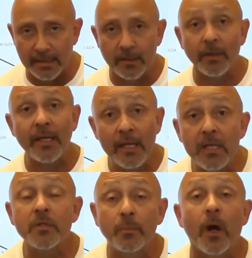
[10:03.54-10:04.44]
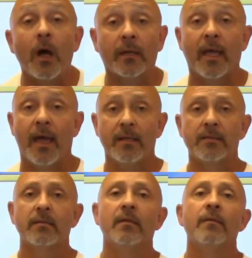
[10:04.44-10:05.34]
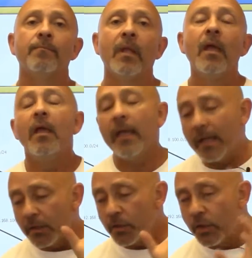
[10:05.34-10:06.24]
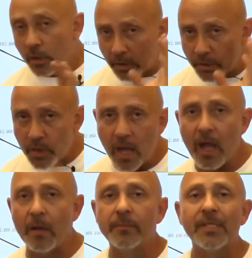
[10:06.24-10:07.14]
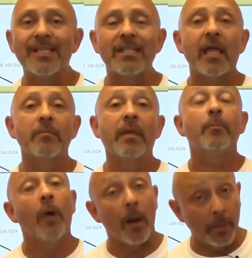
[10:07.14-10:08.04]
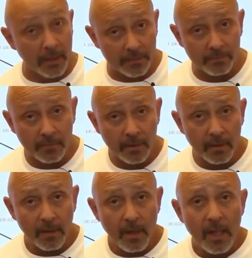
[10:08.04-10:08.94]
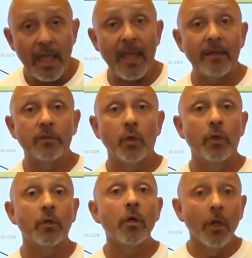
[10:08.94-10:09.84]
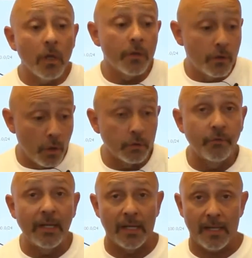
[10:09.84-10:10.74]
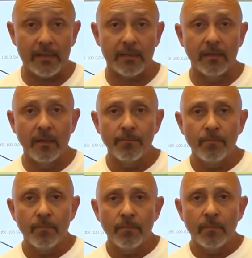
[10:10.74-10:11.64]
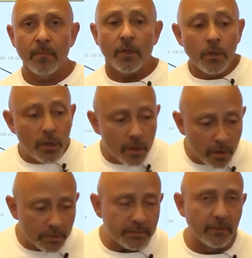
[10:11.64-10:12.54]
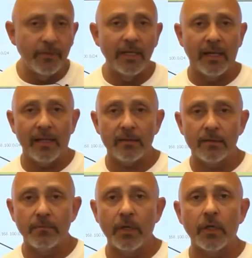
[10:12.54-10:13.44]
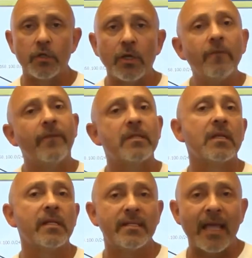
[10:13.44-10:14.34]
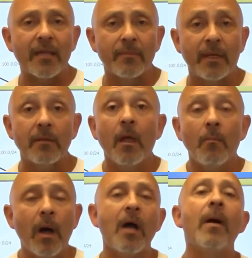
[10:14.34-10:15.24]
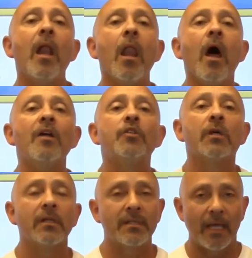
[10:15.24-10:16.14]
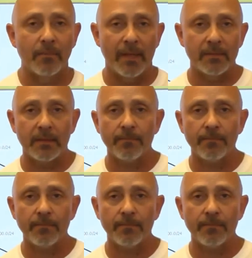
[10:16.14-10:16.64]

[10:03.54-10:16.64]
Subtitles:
There is broadcast. It is your job to segment properly and to include those VLANs. use the VLANs because you can physically segment, but how about logically segmenting?